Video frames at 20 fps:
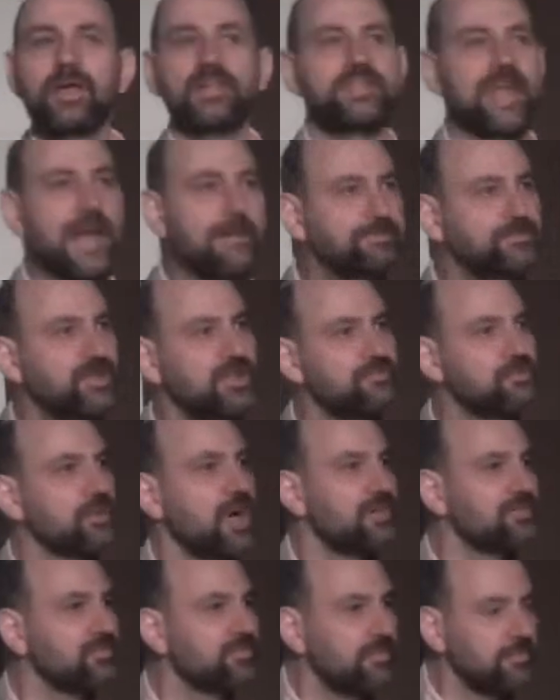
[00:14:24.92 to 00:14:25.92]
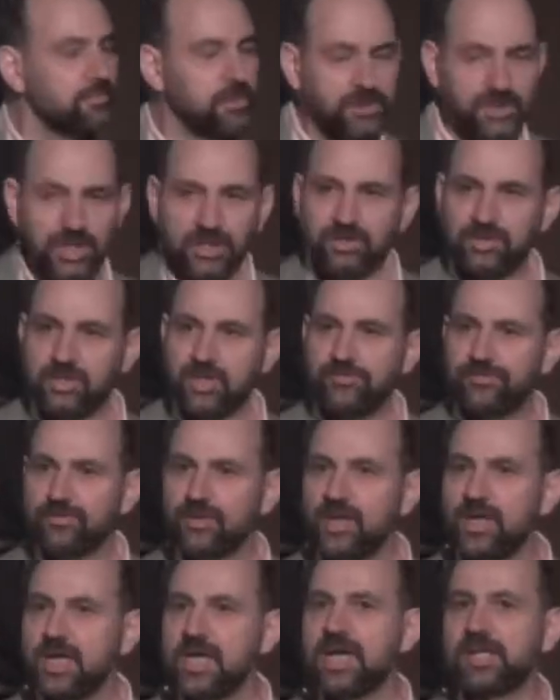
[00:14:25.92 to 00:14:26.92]
adaptive rather than
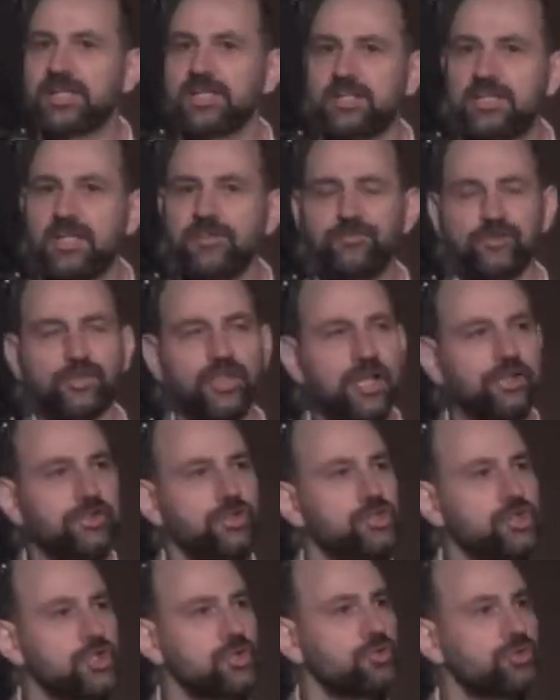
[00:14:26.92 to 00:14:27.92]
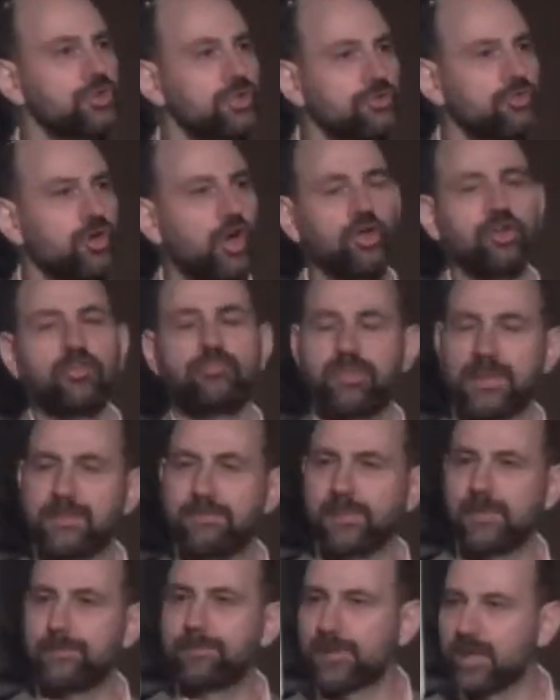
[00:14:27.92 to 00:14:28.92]
predictive, and a different attitude to the role of
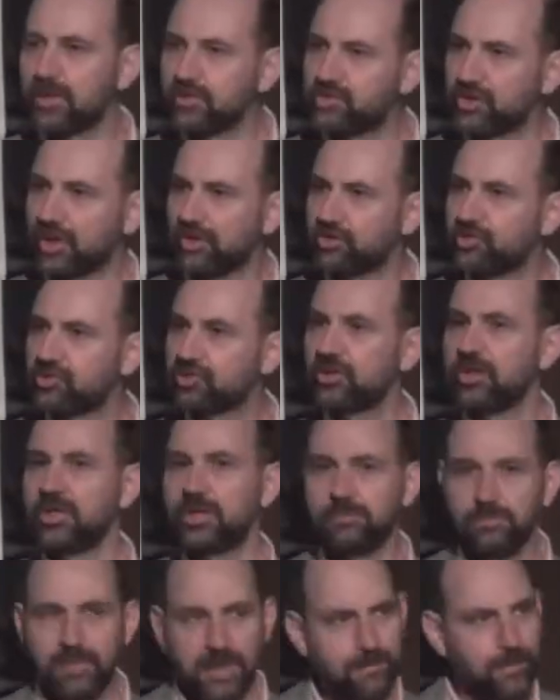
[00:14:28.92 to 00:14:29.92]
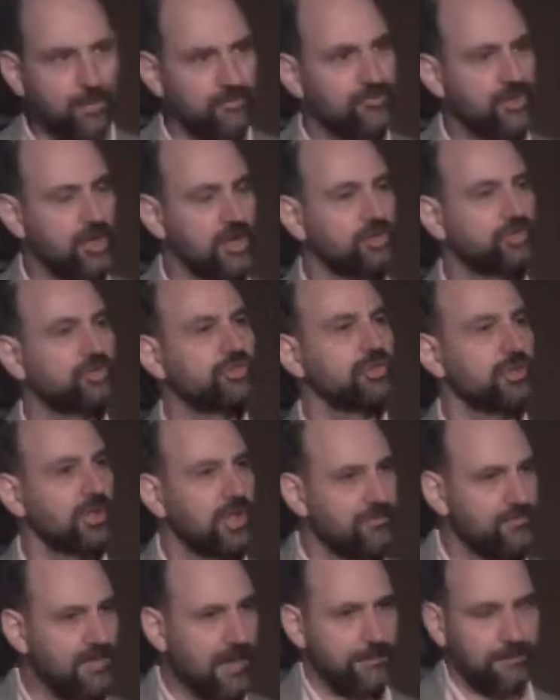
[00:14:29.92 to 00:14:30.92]
people and process. People first,
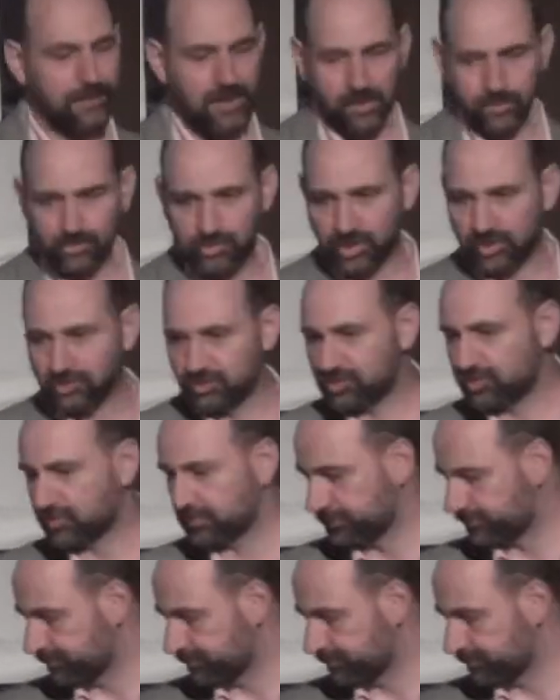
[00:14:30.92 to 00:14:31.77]
then process.